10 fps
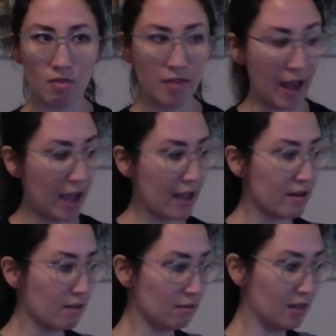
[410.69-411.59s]
that
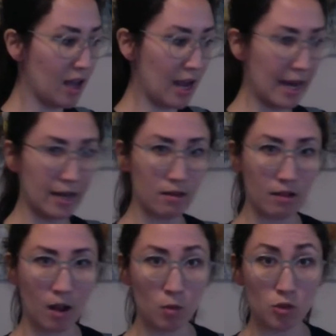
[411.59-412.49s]
line.
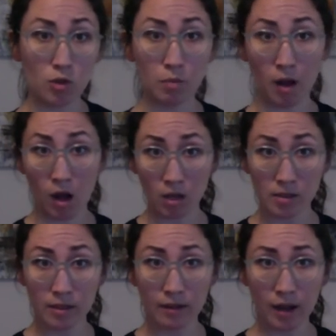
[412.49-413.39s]
I want you to pause
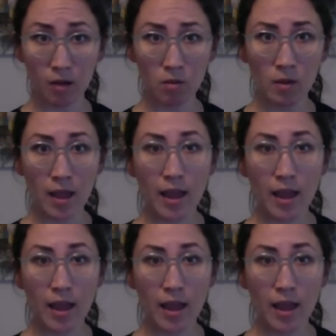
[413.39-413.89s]
it now,